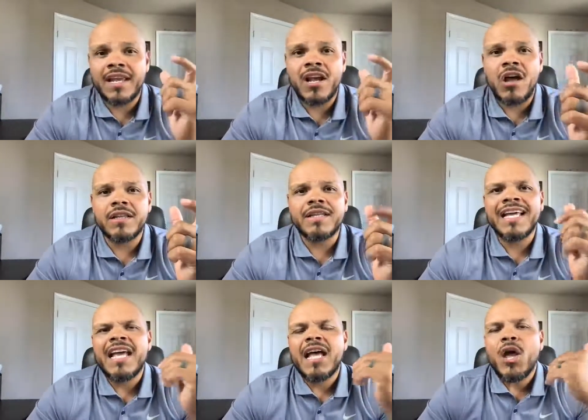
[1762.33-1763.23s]
They call it
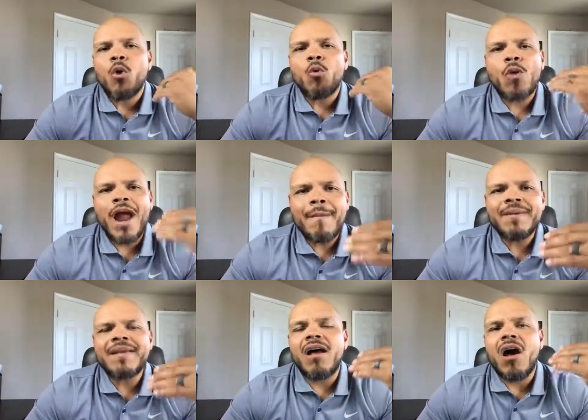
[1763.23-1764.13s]

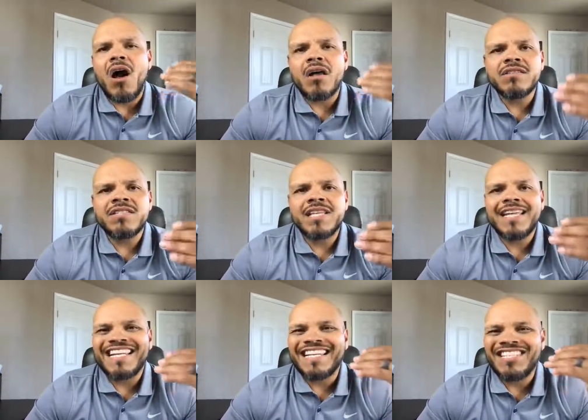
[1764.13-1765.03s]
rapid
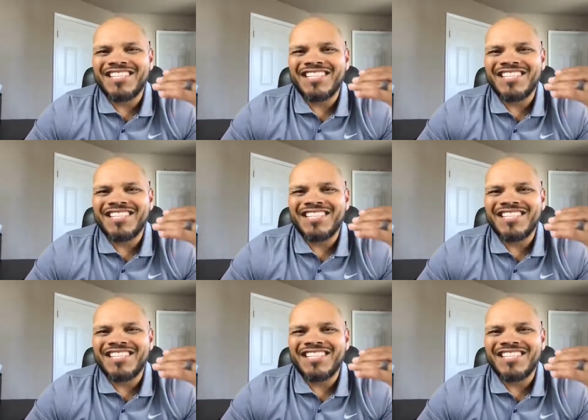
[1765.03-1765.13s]
onset